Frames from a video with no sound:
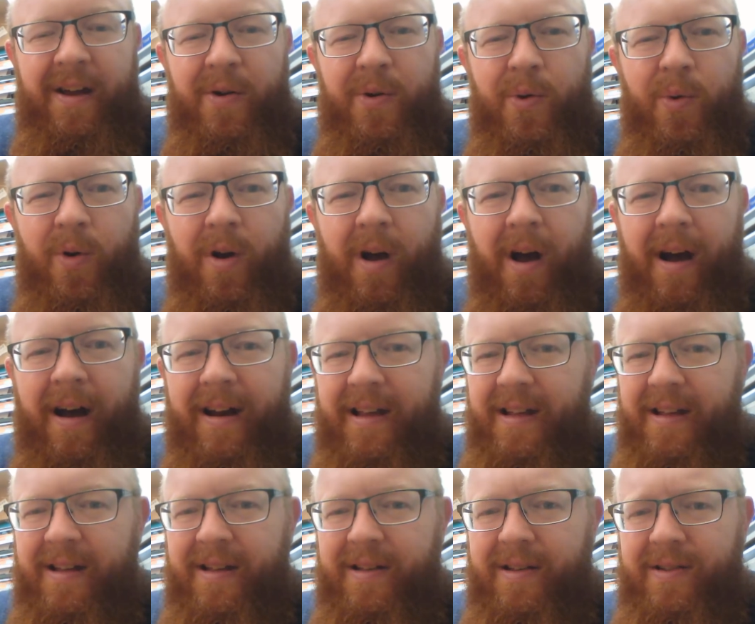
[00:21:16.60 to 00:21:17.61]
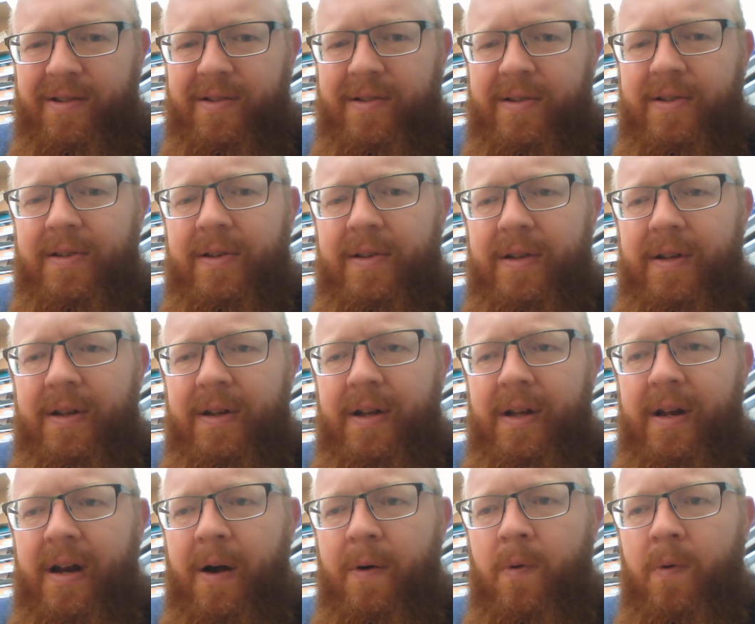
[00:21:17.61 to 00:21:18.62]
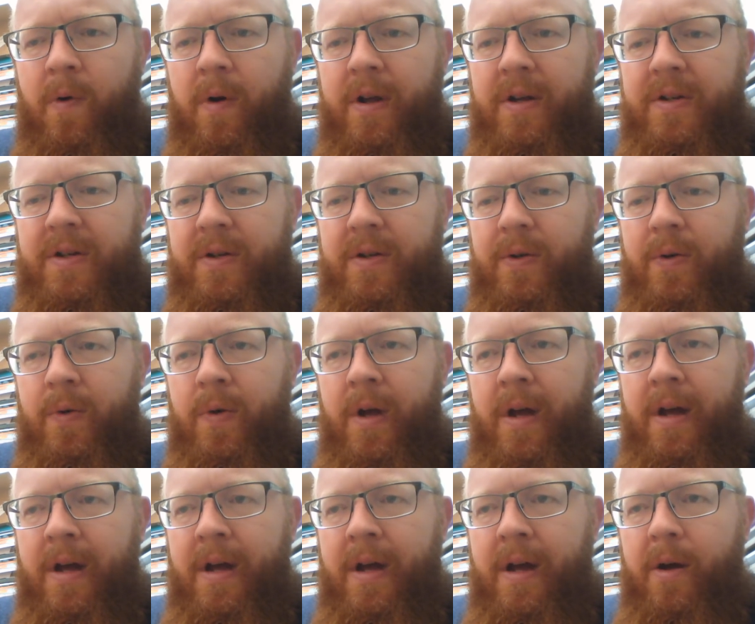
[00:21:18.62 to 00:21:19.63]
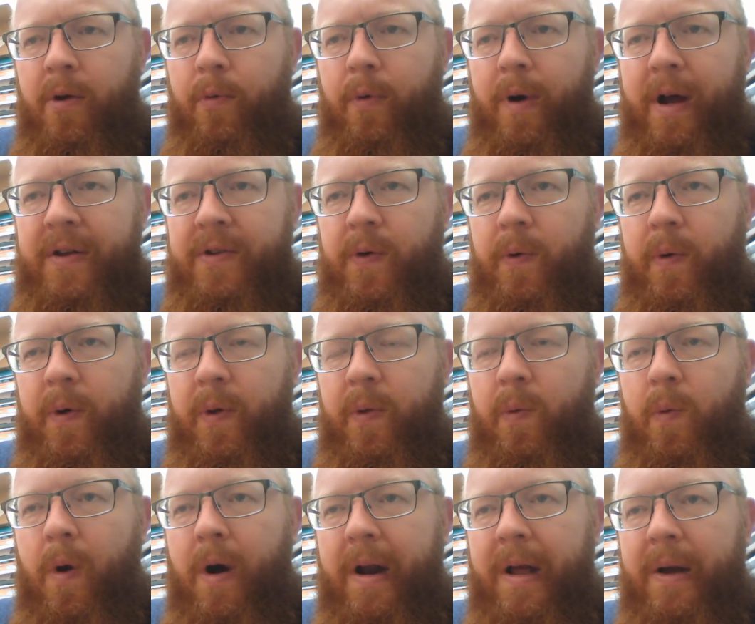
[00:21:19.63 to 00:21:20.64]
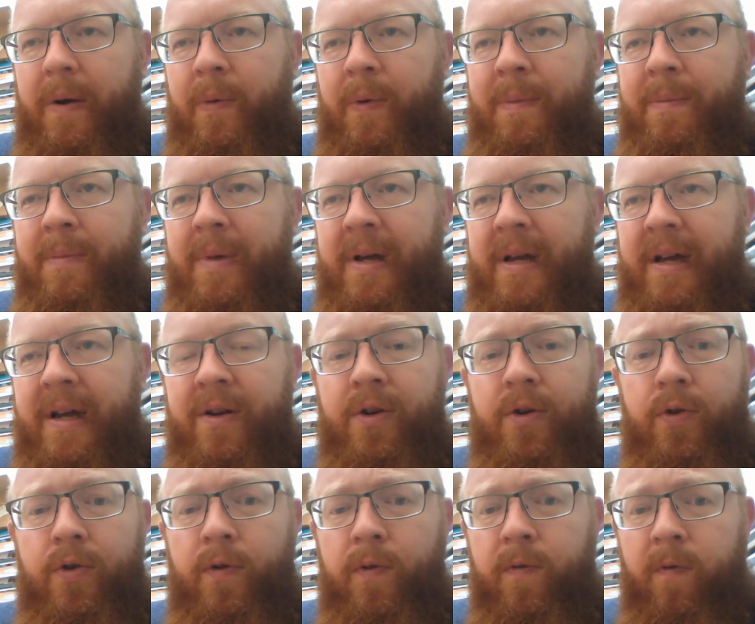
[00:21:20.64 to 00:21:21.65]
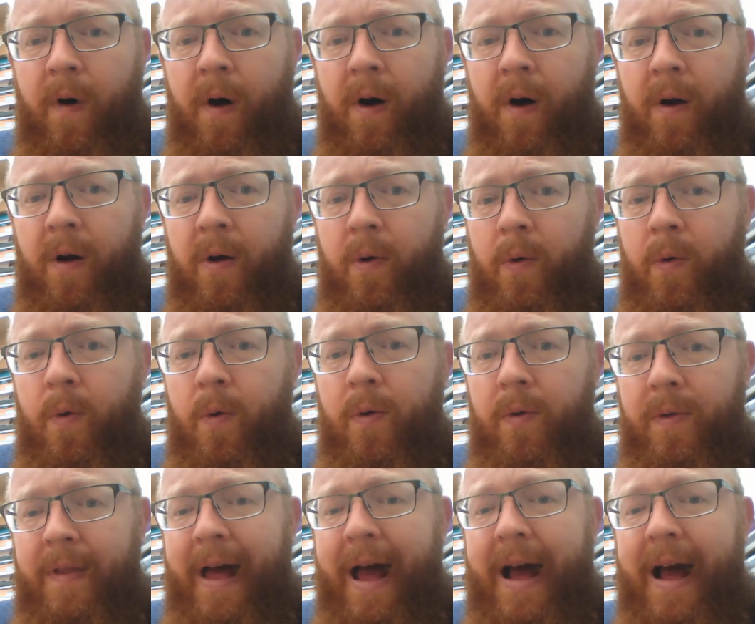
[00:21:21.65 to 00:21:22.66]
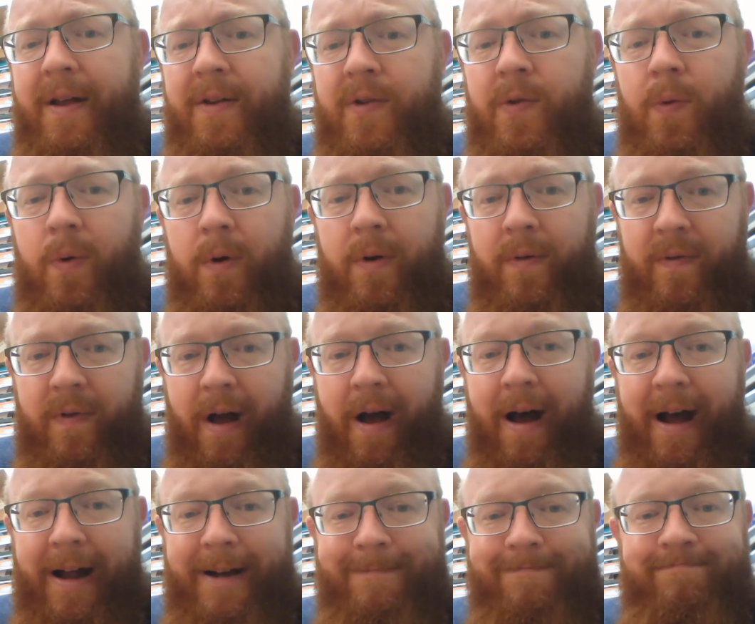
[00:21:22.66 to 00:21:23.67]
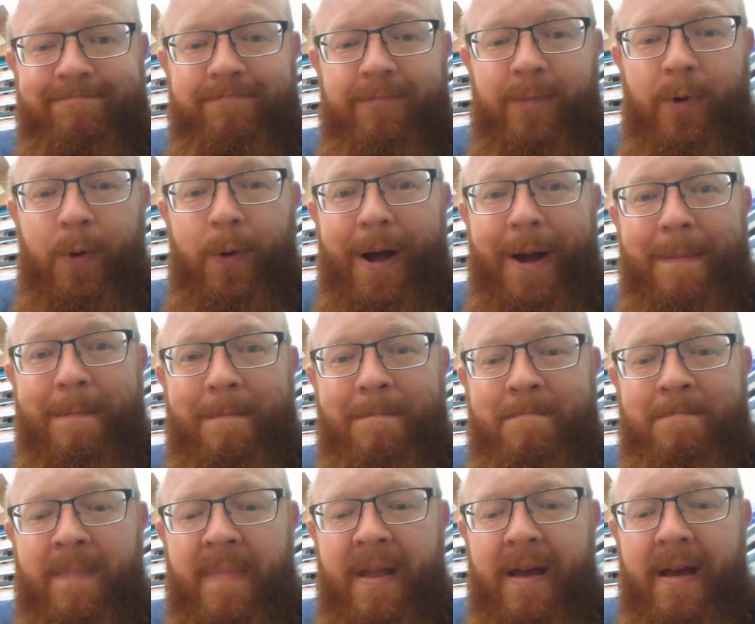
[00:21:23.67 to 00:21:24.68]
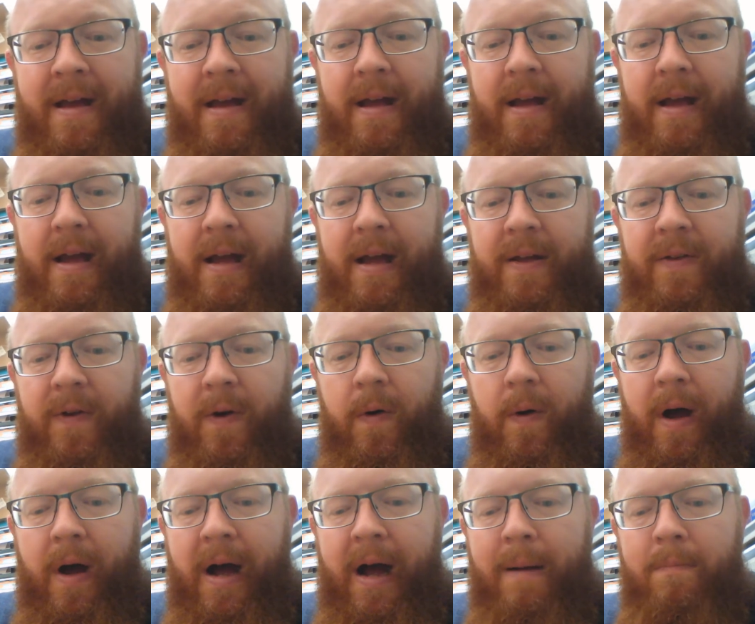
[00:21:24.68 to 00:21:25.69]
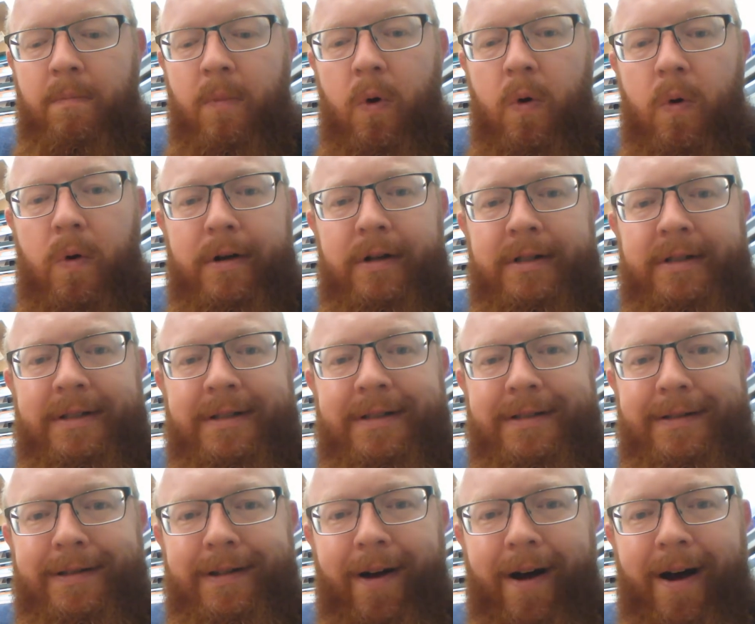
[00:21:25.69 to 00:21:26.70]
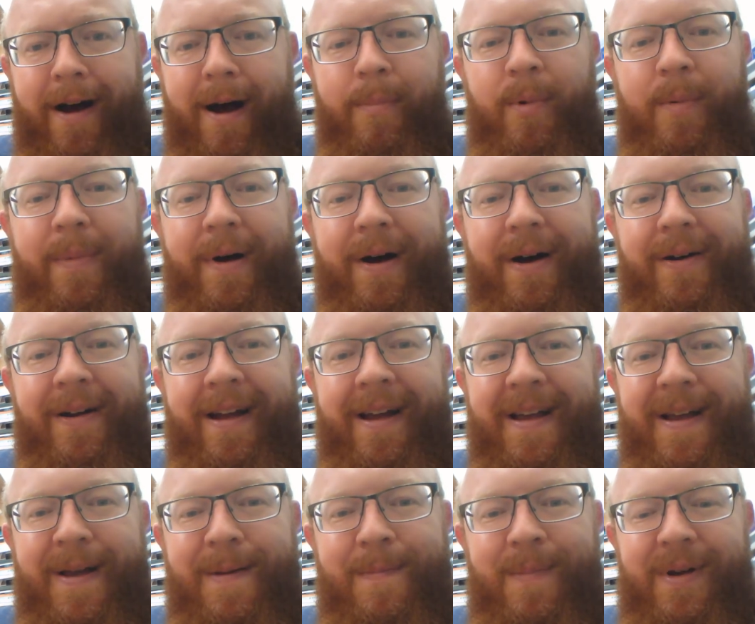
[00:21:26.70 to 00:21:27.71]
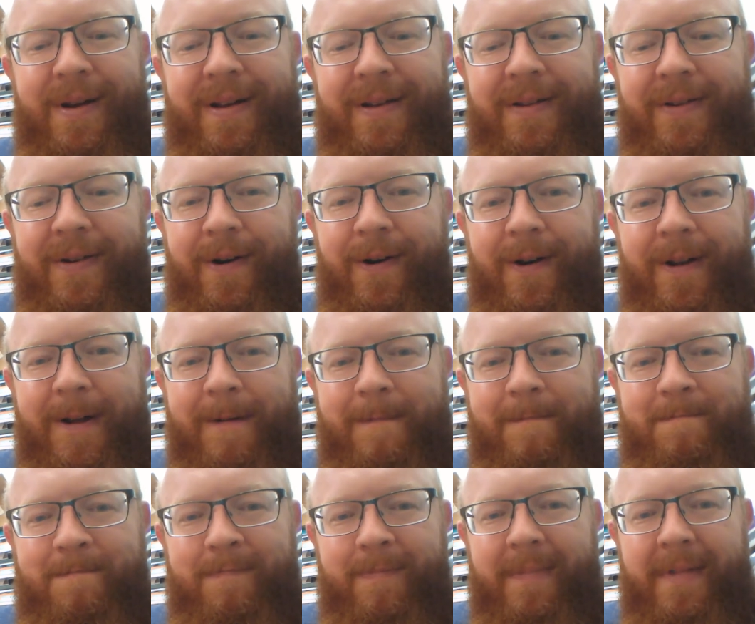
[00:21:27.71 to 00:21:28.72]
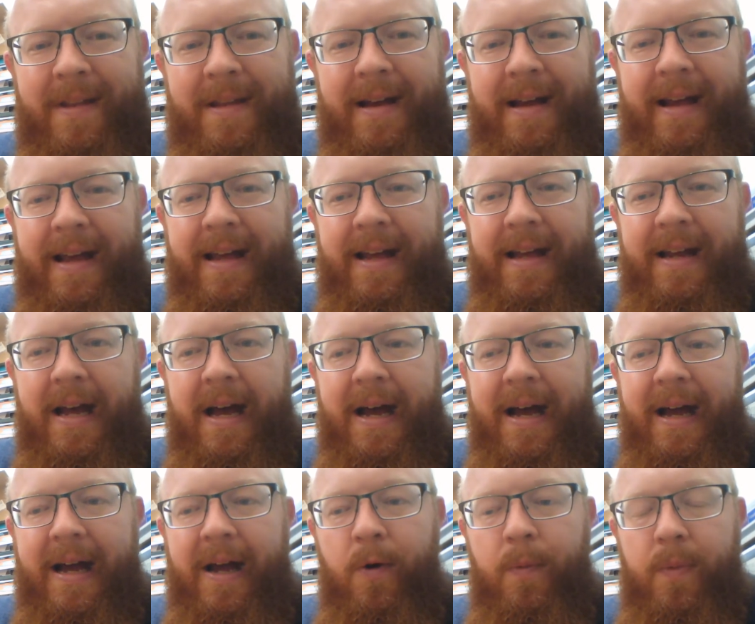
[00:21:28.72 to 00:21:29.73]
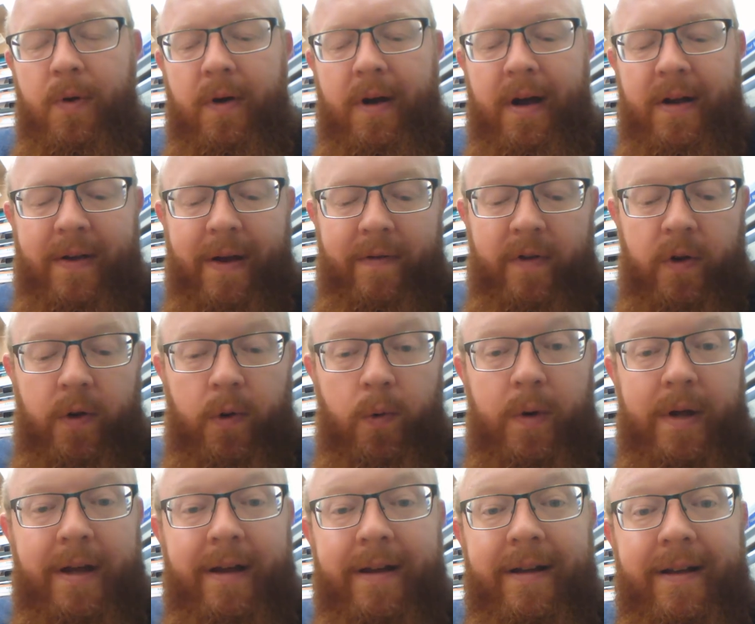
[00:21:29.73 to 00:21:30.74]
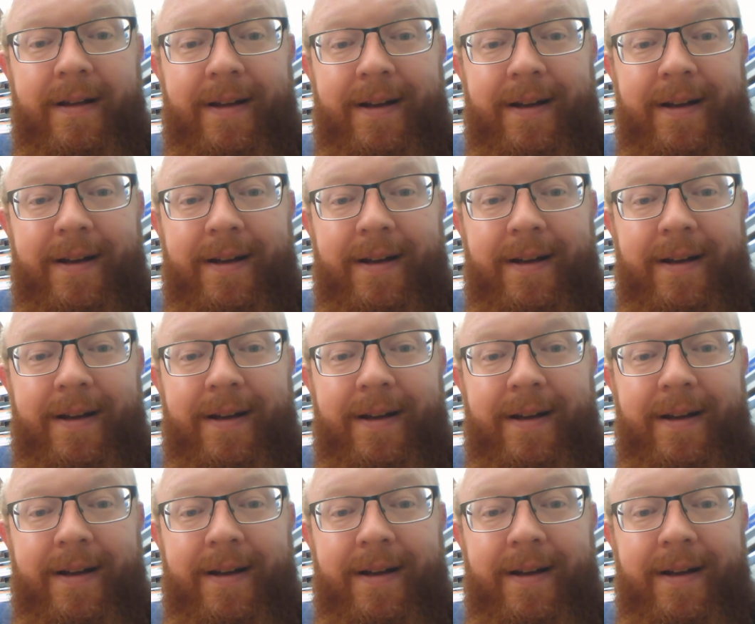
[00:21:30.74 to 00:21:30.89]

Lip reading: who God is. And I want us to wrestle with what it would mean to follow that sort of God. Okay? And so I'm going to stop about 8 minutes early. And I hope you guys have a good week.